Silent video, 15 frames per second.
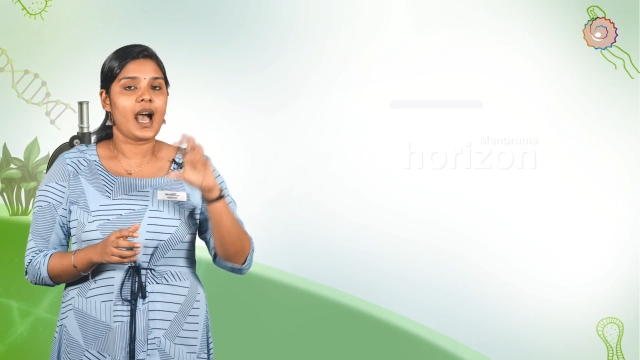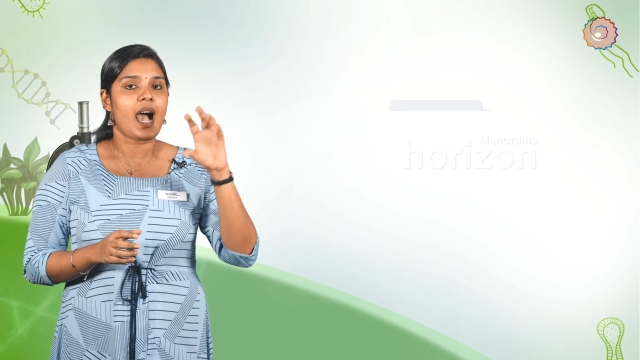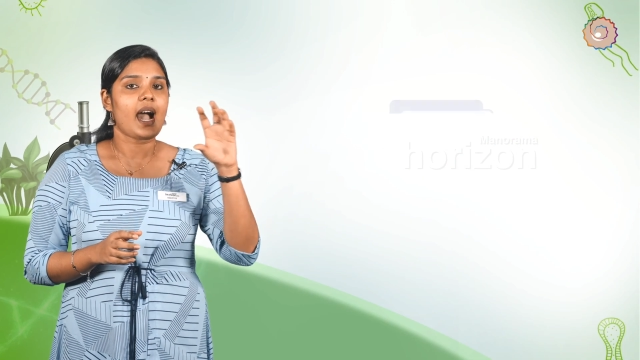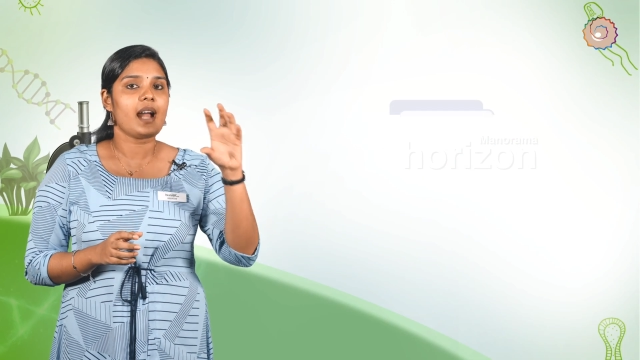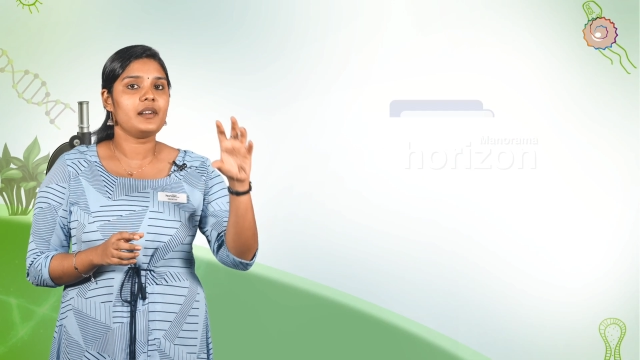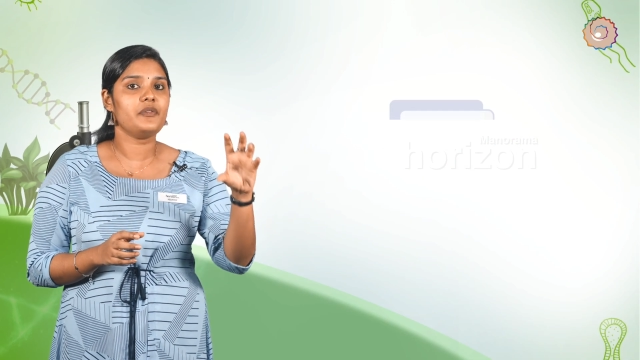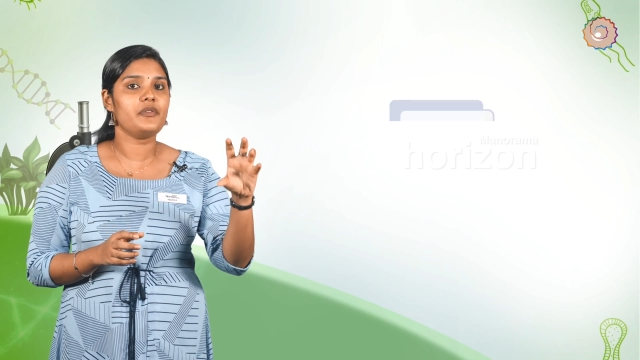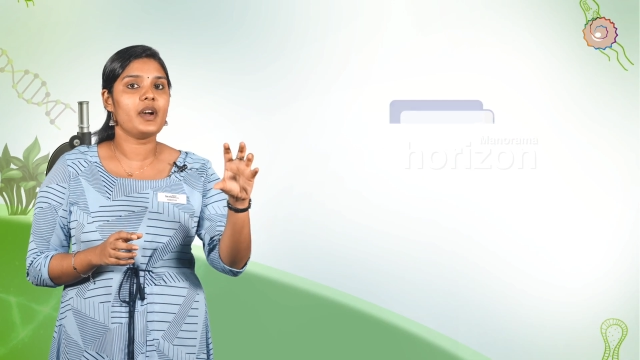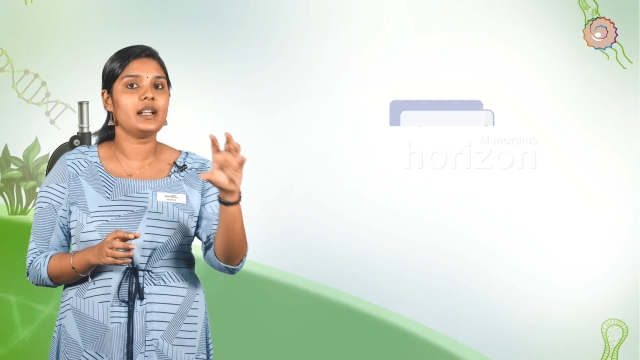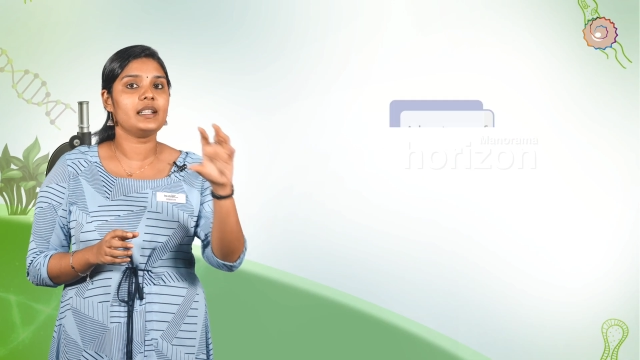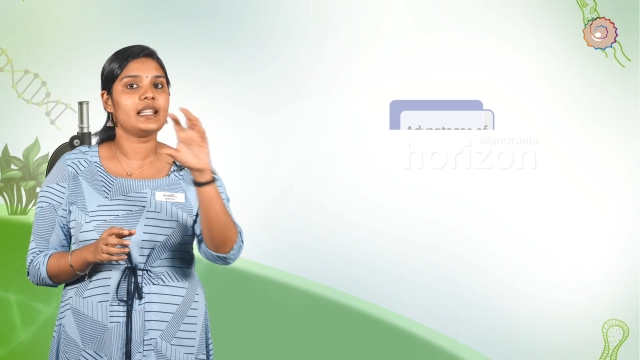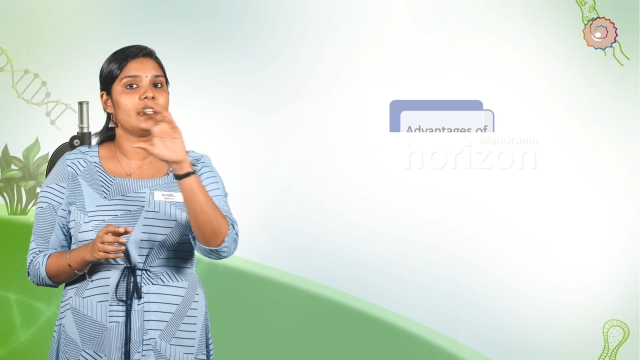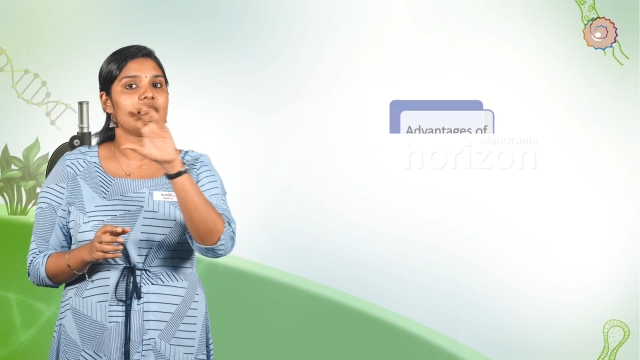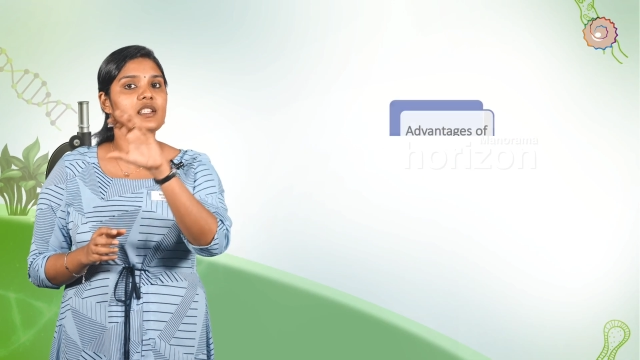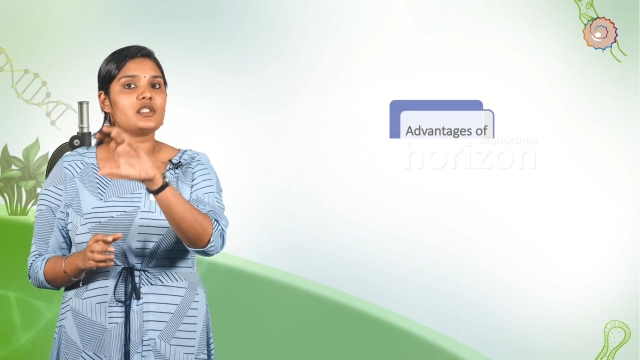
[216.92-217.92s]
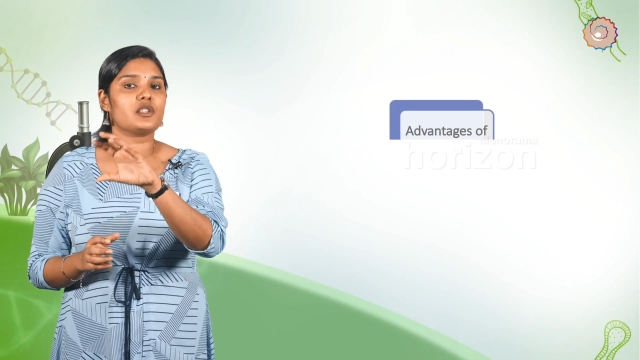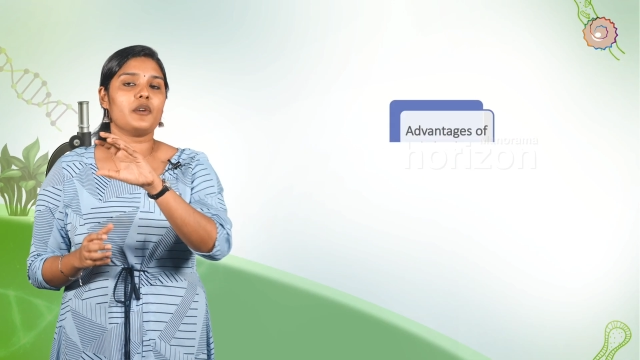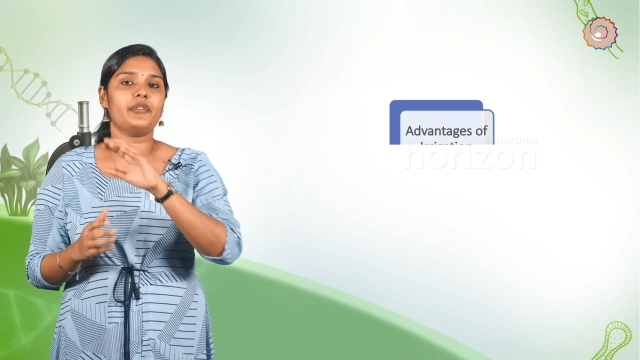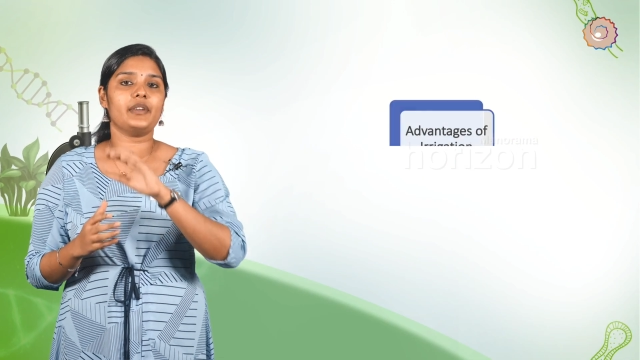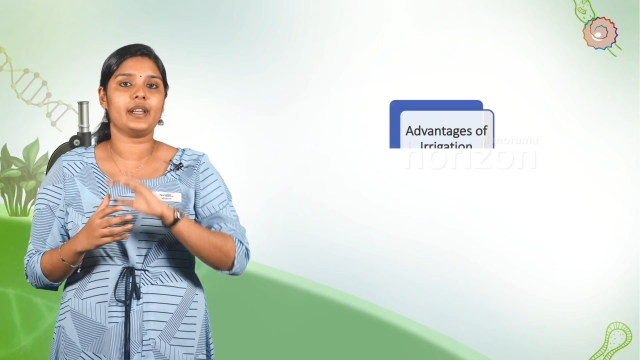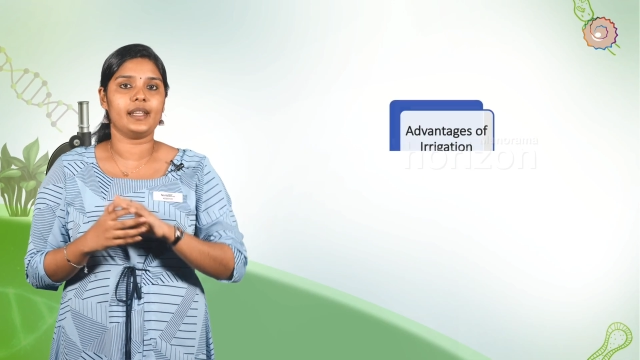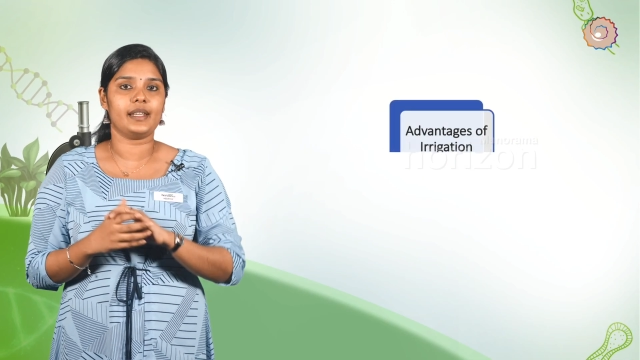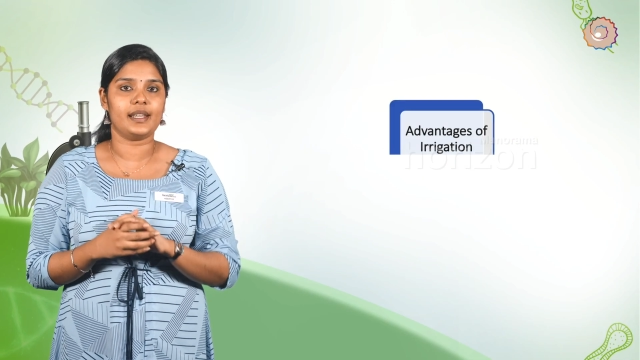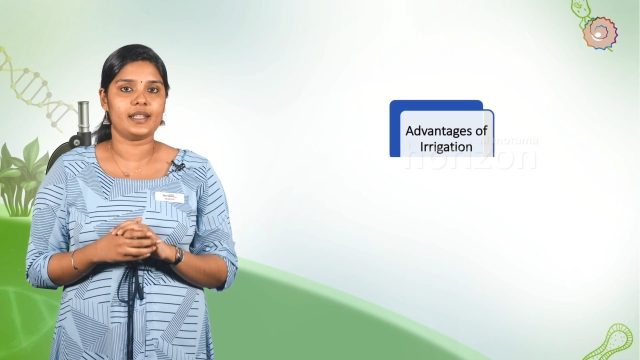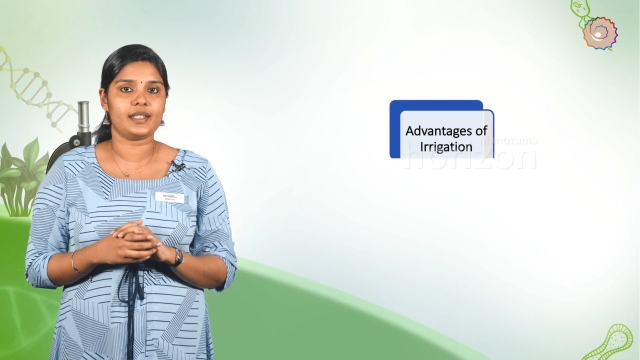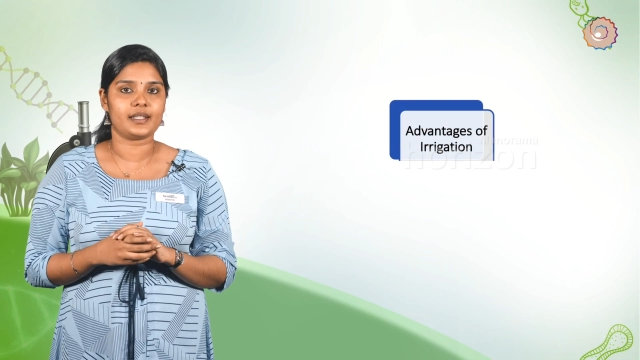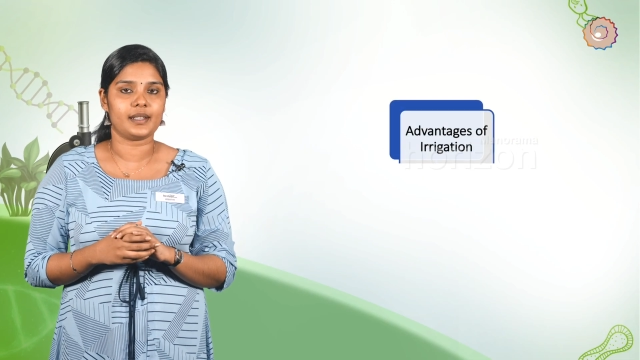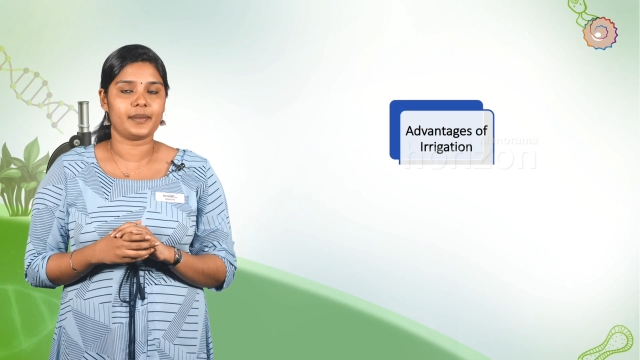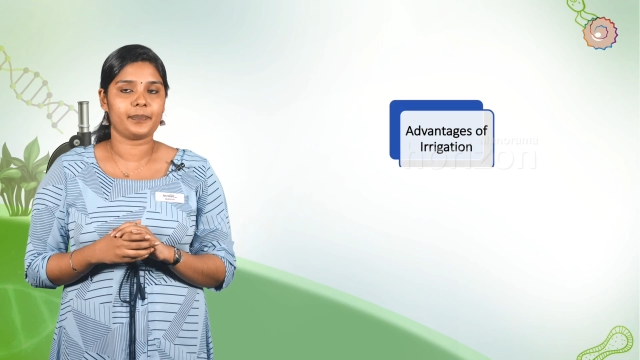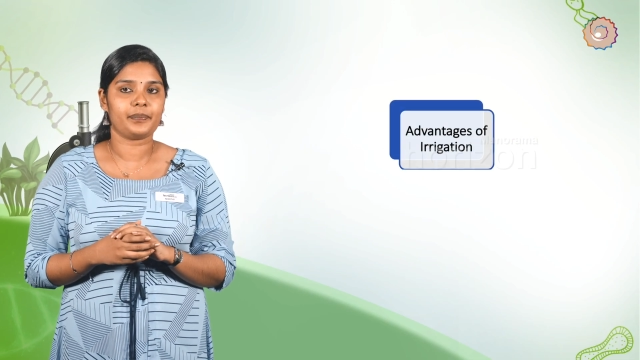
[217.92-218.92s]
Advantages of
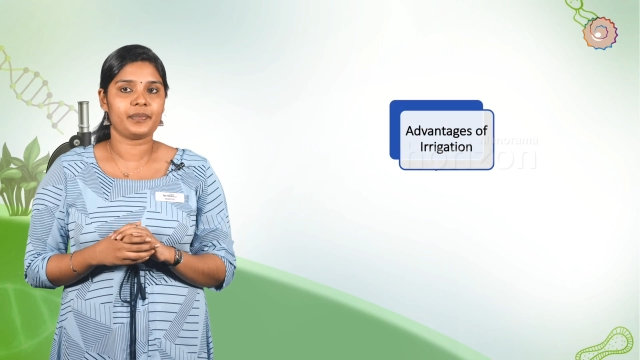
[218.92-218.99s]
irrigation.